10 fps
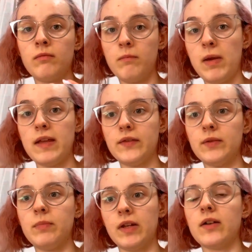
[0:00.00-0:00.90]
base
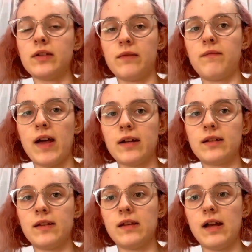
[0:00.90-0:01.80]
because of the fact
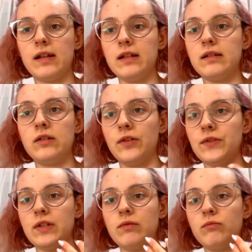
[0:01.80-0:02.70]
that it
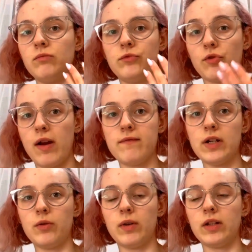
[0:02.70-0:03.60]
doesn't dry
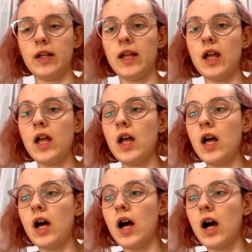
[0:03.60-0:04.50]
very quickly.
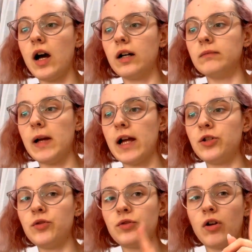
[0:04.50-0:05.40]
Um, as
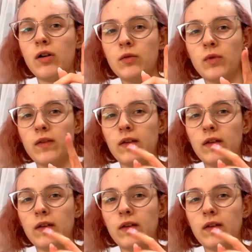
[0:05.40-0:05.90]
you saw in one of the